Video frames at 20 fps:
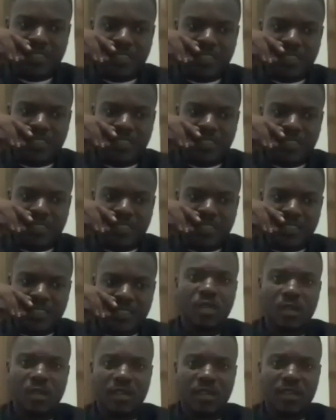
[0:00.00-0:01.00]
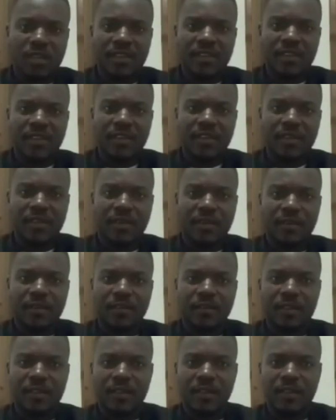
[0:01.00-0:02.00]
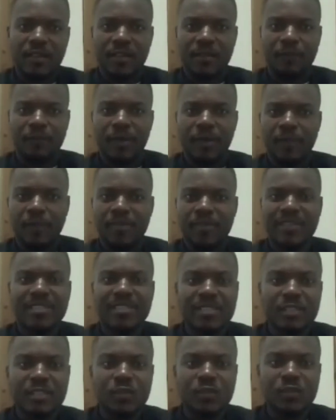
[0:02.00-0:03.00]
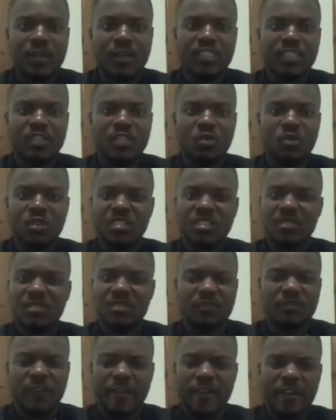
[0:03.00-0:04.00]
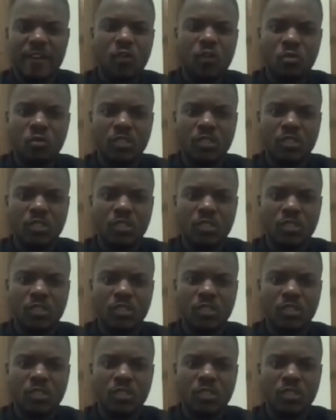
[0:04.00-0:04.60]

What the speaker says: came into the public scene when she was very old.